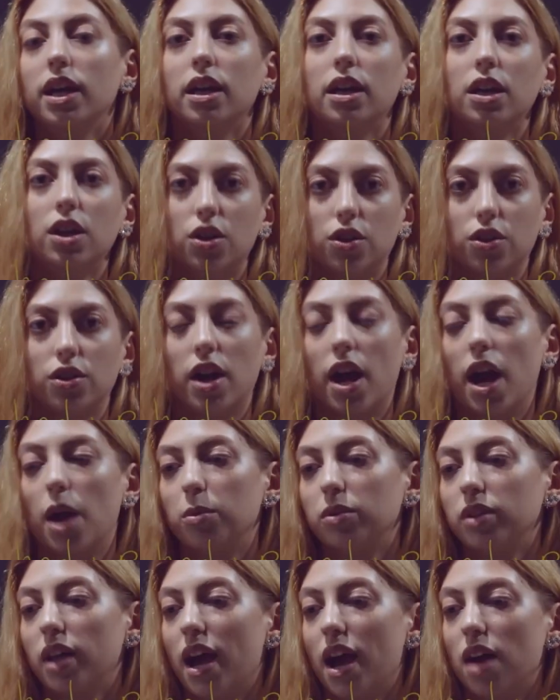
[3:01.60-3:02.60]
here I
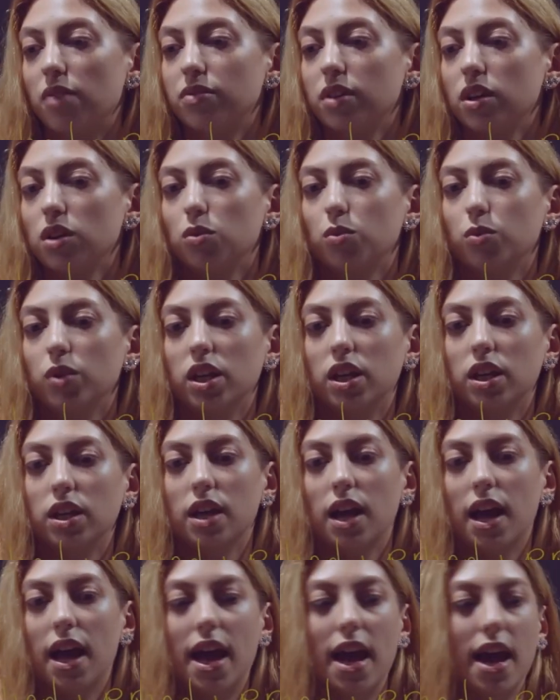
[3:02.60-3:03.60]
will have we
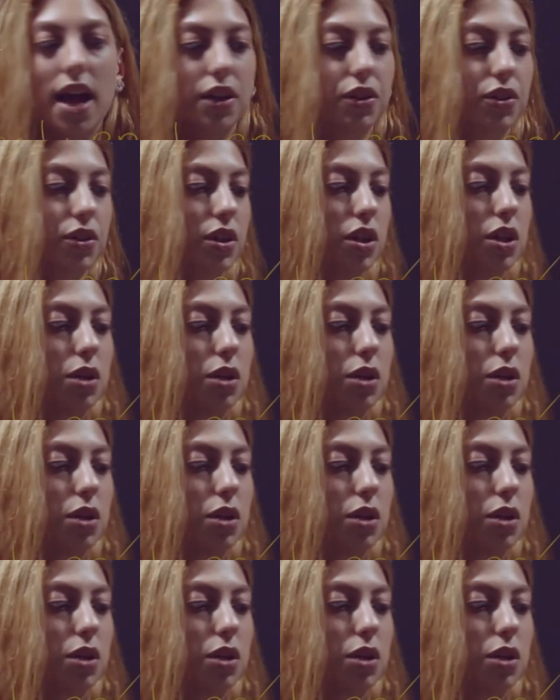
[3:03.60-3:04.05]
had